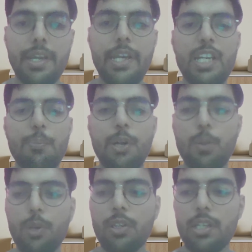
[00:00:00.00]
It depends
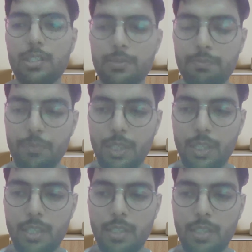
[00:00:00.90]
upon
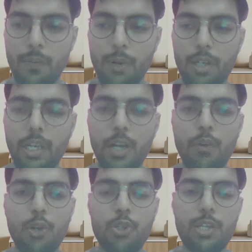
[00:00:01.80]
the what kind
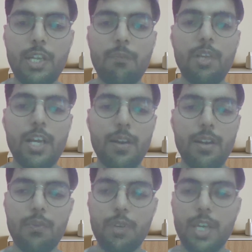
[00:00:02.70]
of claim we had.
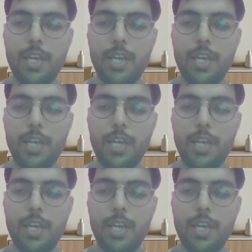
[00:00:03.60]
So we